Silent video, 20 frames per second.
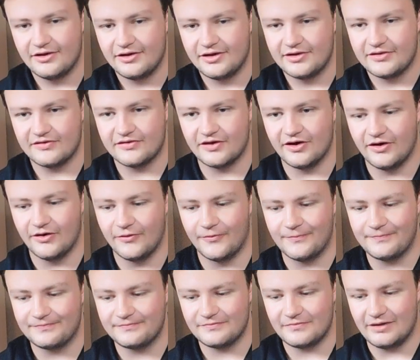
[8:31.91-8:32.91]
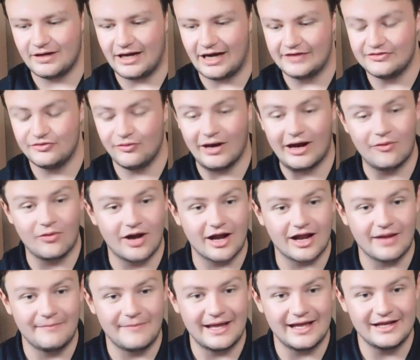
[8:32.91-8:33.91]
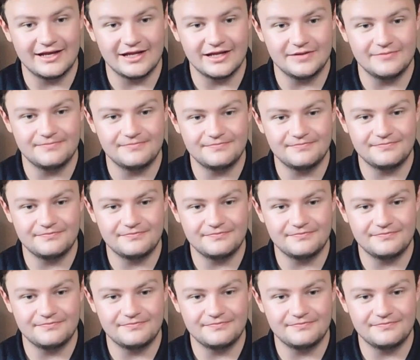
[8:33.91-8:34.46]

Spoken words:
So, do I recommend it?